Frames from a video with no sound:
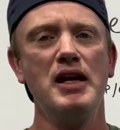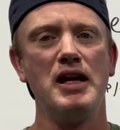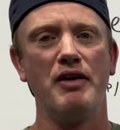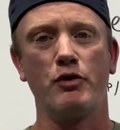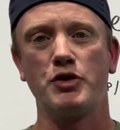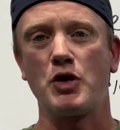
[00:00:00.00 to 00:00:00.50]

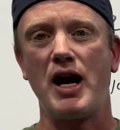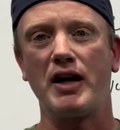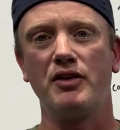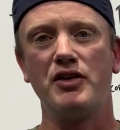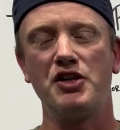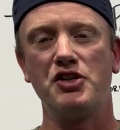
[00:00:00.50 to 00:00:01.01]
If we try
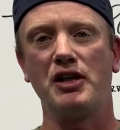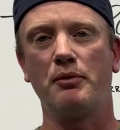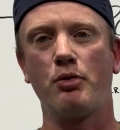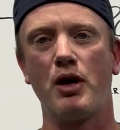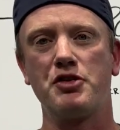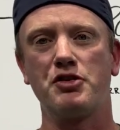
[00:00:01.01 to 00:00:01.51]
conditioning
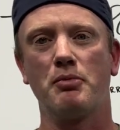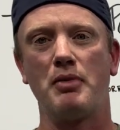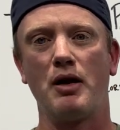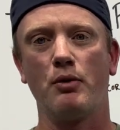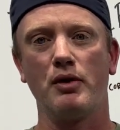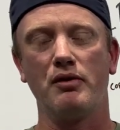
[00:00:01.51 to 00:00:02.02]
pressure
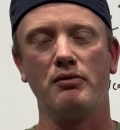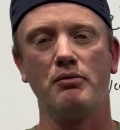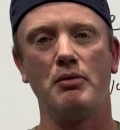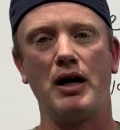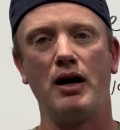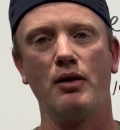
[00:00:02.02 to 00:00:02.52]

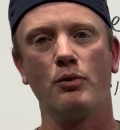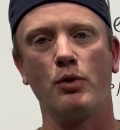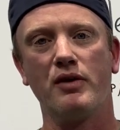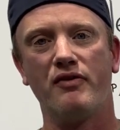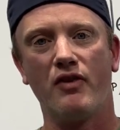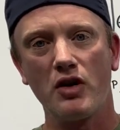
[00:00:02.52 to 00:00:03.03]
by
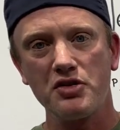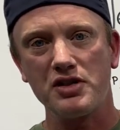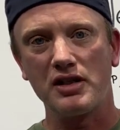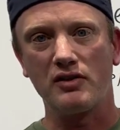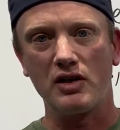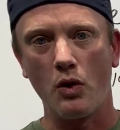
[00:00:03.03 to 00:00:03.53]

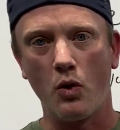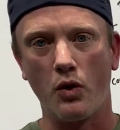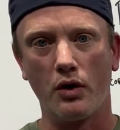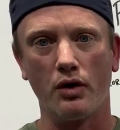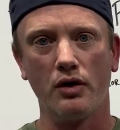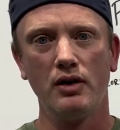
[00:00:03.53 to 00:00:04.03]
reversing the
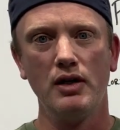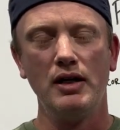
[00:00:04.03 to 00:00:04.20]
order,